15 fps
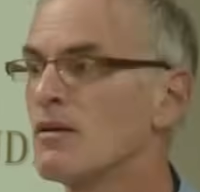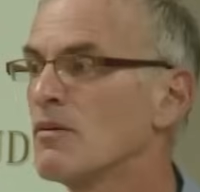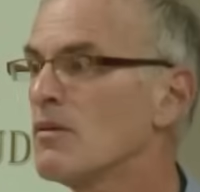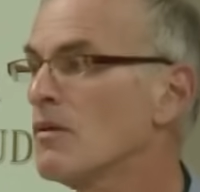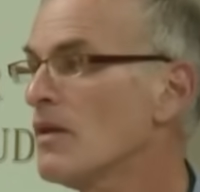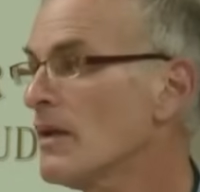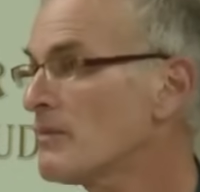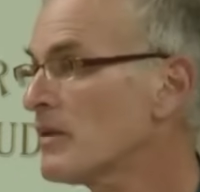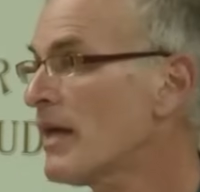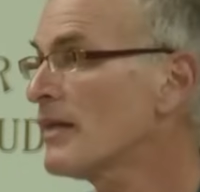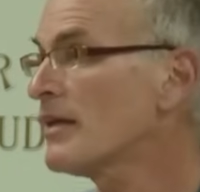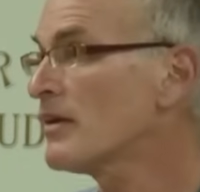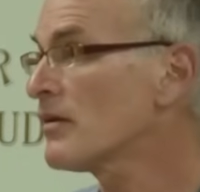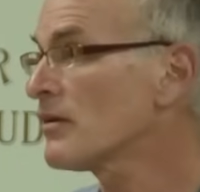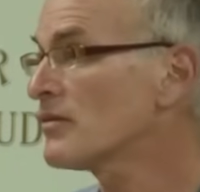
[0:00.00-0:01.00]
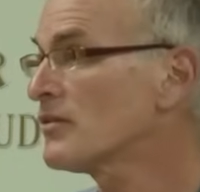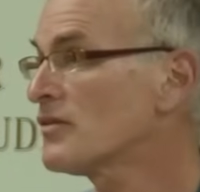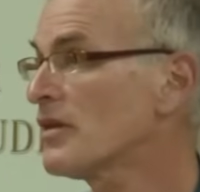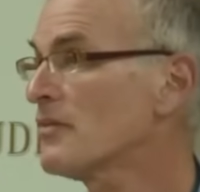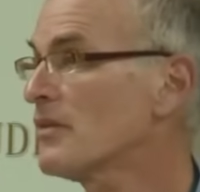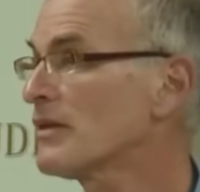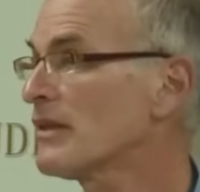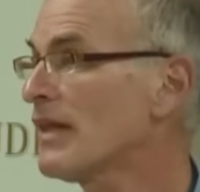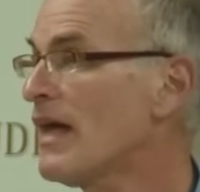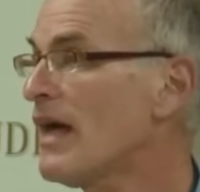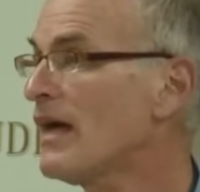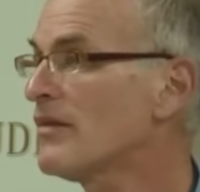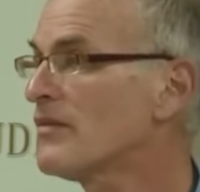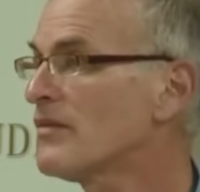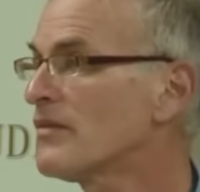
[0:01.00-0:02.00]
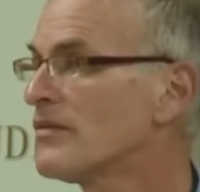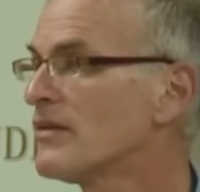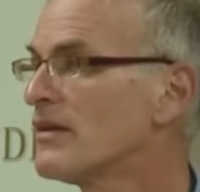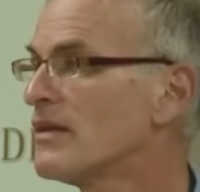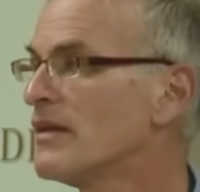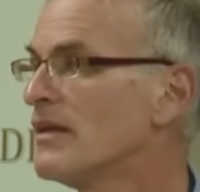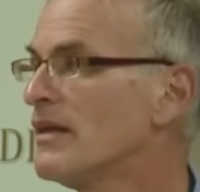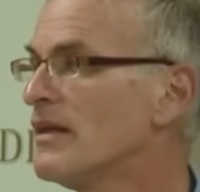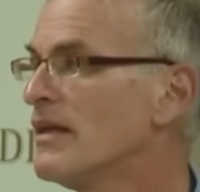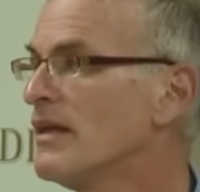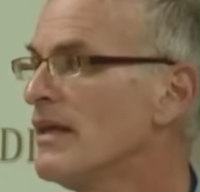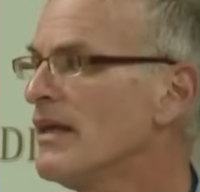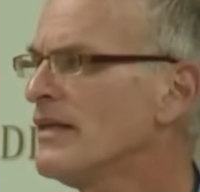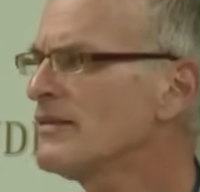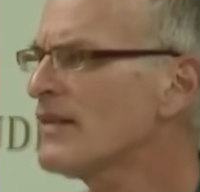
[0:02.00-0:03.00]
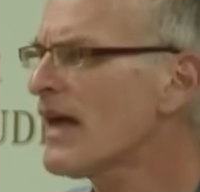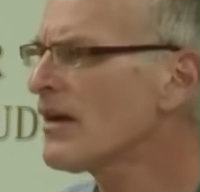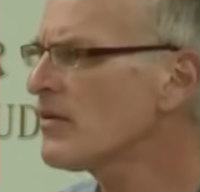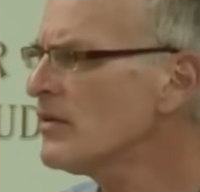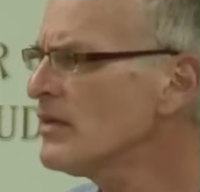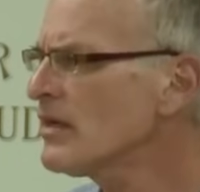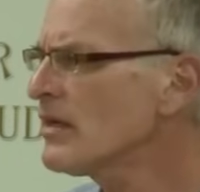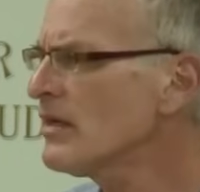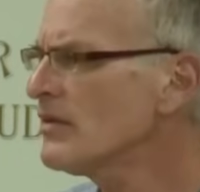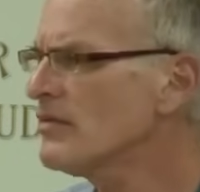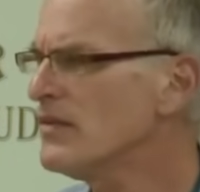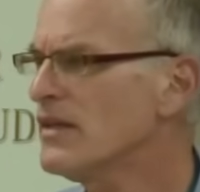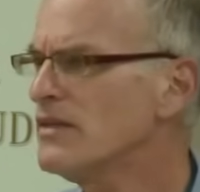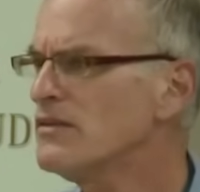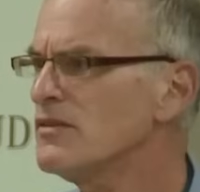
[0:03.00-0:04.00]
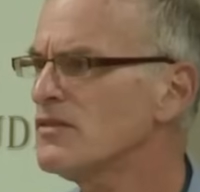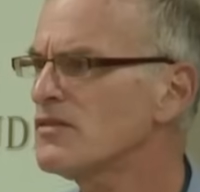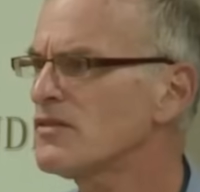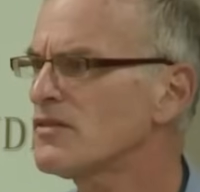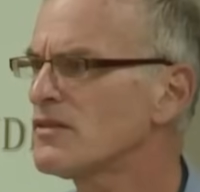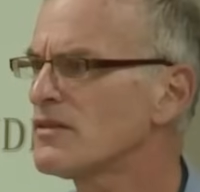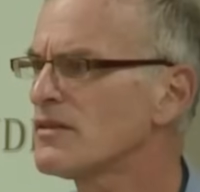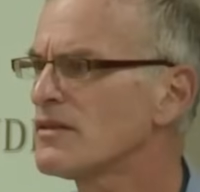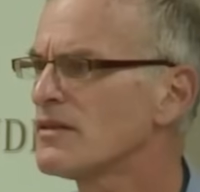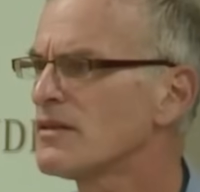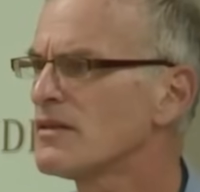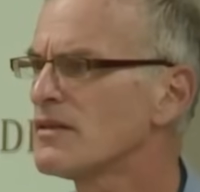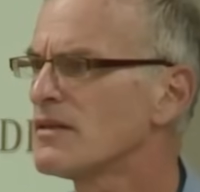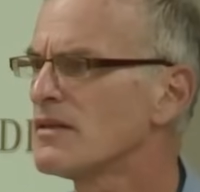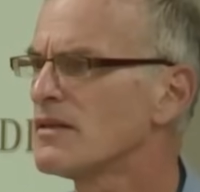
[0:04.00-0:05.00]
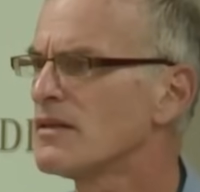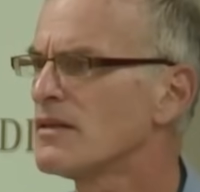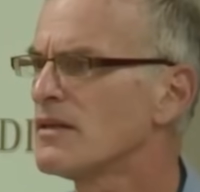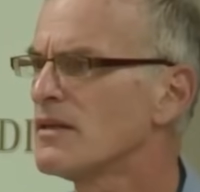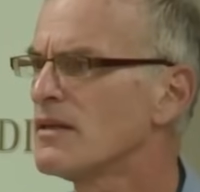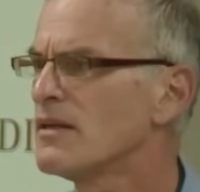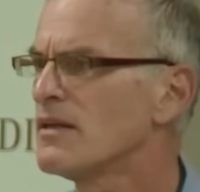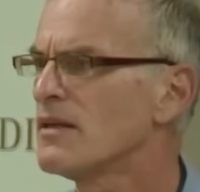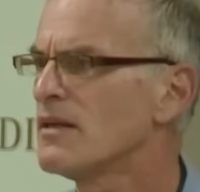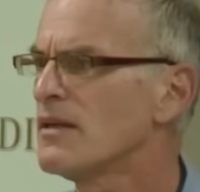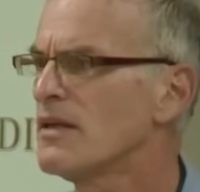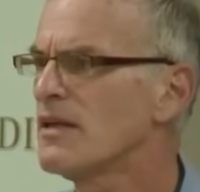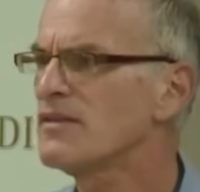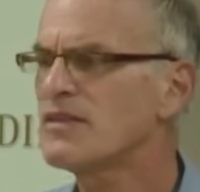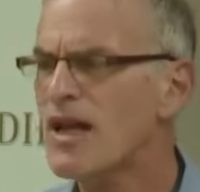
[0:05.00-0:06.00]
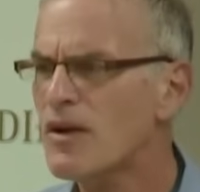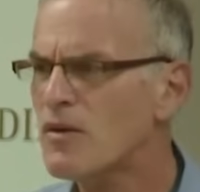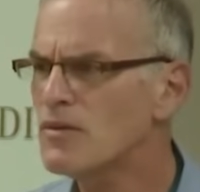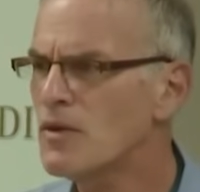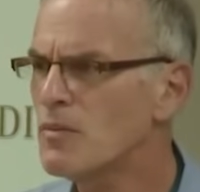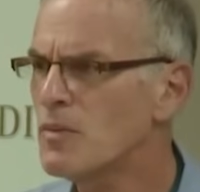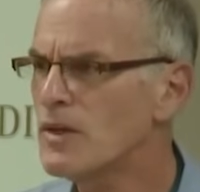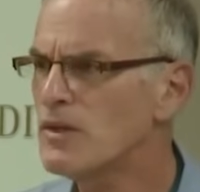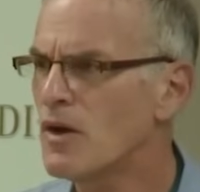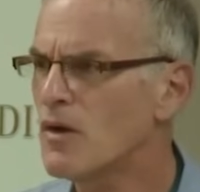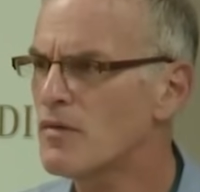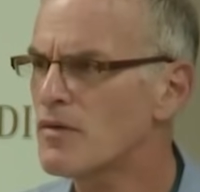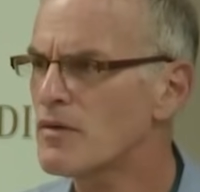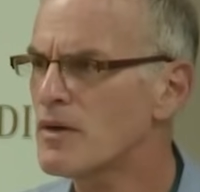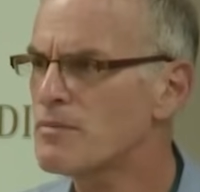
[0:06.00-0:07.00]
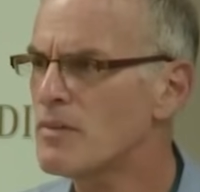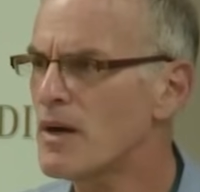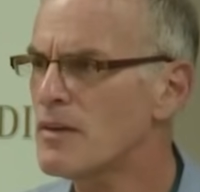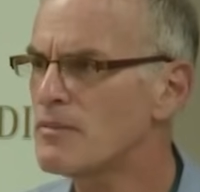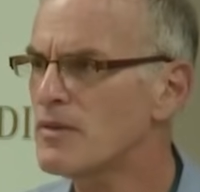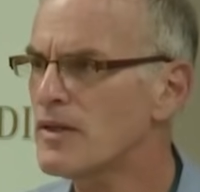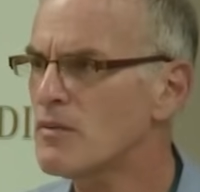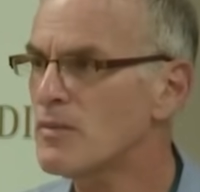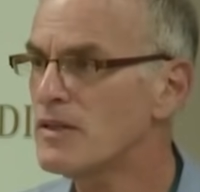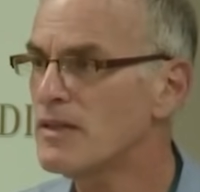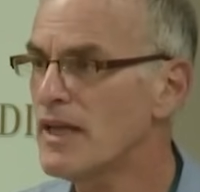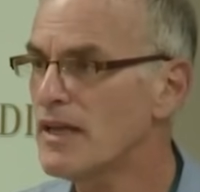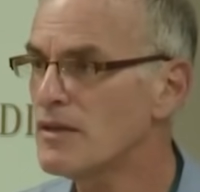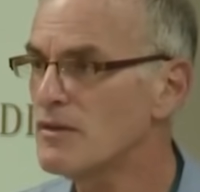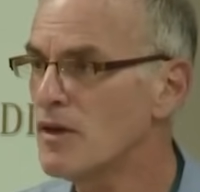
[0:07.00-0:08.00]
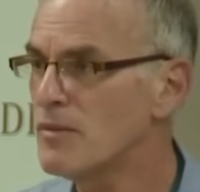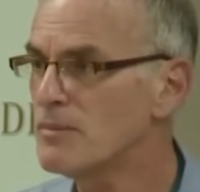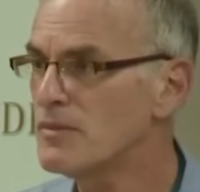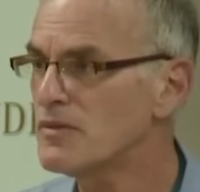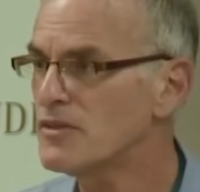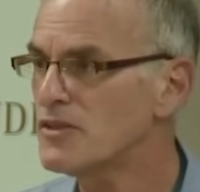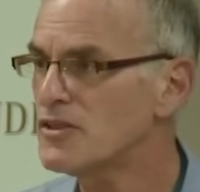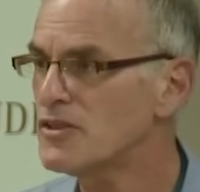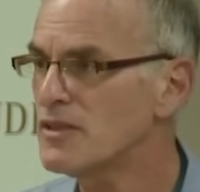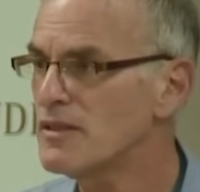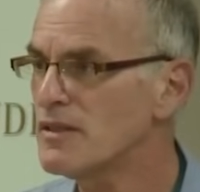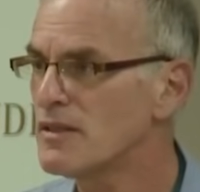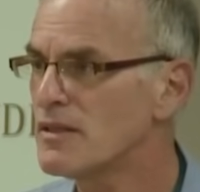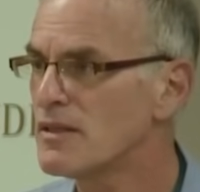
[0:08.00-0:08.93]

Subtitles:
Well, I'm glad I heard someone laugh. Is that going to convince? Is that going to win over a public, we take no position?